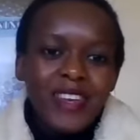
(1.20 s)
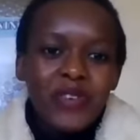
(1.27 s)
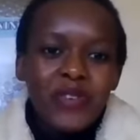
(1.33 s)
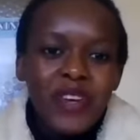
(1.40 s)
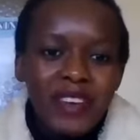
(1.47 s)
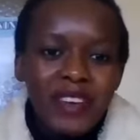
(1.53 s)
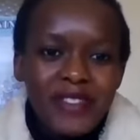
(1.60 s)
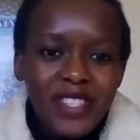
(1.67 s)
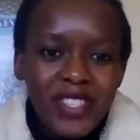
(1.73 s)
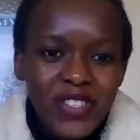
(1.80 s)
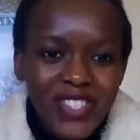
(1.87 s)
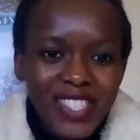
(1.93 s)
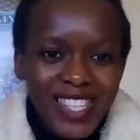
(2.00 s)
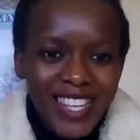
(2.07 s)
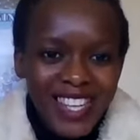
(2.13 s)
Good
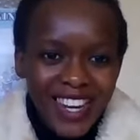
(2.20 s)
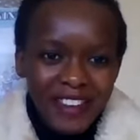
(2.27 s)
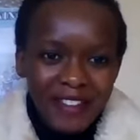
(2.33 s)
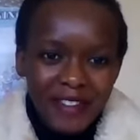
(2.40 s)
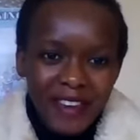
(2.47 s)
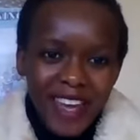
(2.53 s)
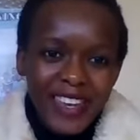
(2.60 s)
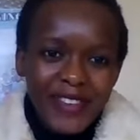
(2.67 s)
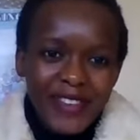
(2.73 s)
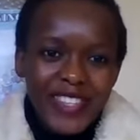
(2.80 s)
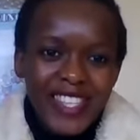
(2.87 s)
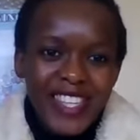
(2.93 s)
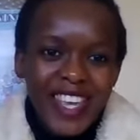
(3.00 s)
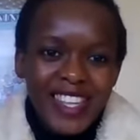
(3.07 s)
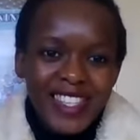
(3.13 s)
afternoon, grade
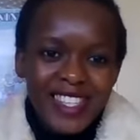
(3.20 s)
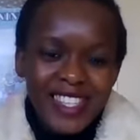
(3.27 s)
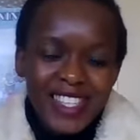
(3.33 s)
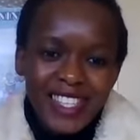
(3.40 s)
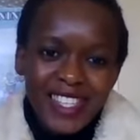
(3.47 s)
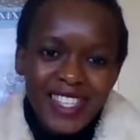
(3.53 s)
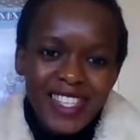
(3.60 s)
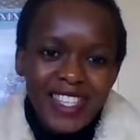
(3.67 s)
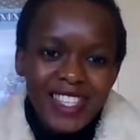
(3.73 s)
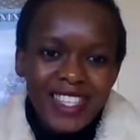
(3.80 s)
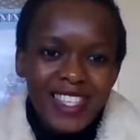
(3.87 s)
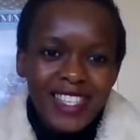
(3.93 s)
5s and 6s.